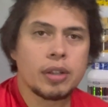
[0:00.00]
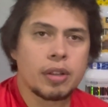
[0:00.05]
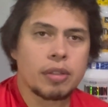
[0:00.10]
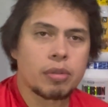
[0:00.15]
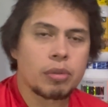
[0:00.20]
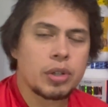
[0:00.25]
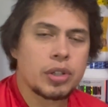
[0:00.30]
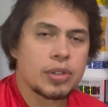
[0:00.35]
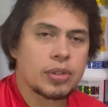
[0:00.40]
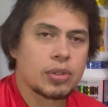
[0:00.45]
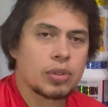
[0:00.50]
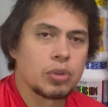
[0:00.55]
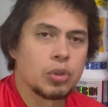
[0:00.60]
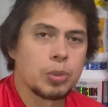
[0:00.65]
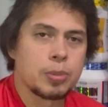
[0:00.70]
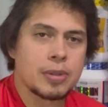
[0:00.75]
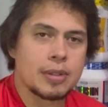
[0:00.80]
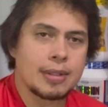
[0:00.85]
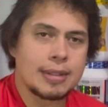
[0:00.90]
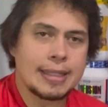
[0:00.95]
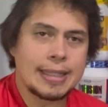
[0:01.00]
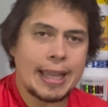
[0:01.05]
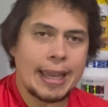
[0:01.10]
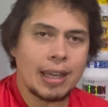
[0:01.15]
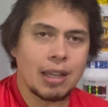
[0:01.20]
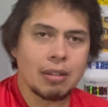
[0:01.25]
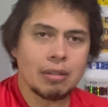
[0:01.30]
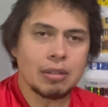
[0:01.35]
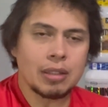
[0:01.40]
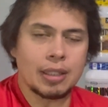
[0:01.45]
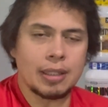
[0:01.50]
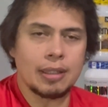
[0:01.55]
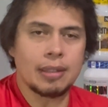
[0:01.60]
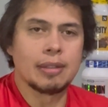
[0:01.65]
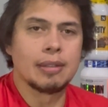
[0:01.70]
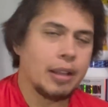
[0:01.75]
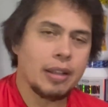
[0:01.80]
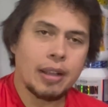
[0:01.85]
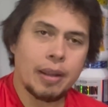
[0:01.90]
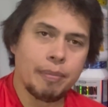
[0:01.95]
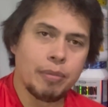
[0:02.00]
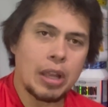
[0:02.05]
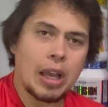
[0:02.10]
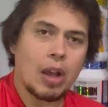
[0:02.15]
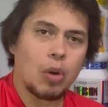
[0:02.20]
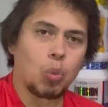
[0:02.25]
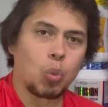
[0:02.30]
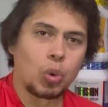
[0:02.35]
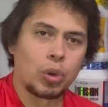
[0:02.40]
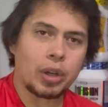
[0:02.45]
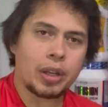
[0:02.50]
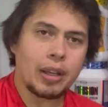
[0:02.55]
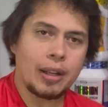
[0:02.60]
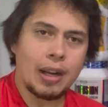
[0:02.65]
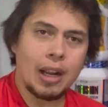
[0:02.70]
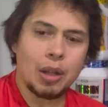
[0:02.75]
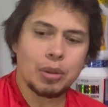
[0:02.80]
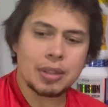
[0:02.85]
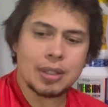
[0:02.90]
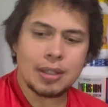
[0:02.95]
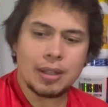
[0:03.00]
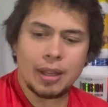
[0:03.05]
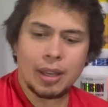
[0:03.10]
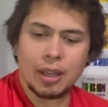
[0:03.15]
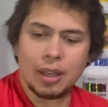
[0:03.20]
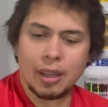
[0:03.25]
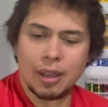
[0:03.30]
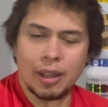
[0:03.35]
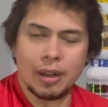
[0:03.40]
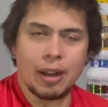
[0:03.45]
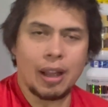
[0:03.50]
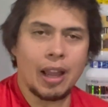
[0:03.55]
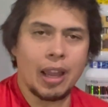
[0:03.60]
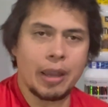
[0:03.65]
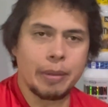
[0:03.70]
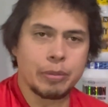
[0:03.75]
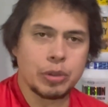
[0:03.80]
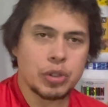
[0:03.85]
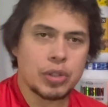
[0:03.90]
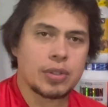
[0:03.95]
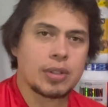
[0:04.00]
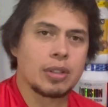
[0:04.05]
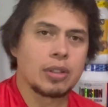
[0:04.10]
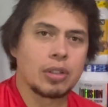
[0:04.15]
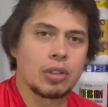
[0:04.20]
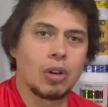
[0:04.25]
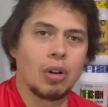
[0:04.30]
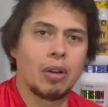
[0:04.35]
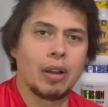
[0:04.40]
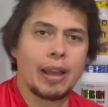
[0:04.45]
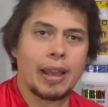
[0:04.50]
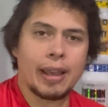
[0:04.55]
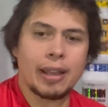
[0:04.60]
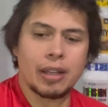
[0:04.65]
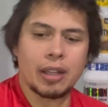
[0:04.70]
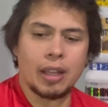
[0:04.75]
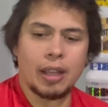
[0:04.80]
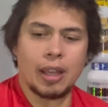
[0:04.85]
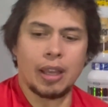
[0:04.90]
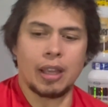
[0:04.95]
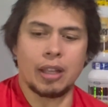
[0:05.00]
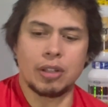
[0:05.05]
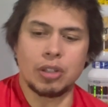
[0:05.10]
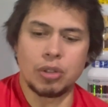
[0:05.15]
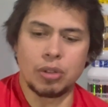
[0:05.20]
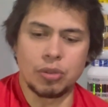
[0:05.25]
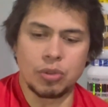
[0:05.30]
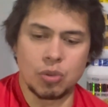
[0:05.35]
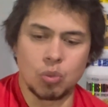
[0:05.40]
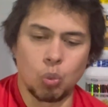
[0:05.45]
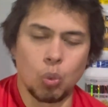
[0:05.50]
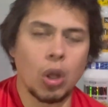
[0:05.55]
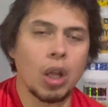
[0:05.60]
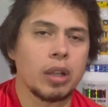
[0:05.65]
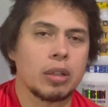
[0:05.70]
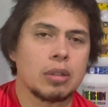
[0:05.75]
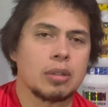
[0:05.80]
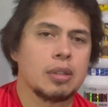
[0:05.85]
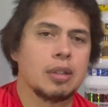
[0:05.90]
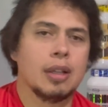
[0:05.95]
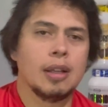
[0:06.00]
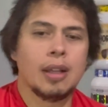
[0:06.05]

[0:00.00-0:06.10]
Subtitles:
to 3 scoops daily. I'm not working out today, and I am just gonna go ahead and use water.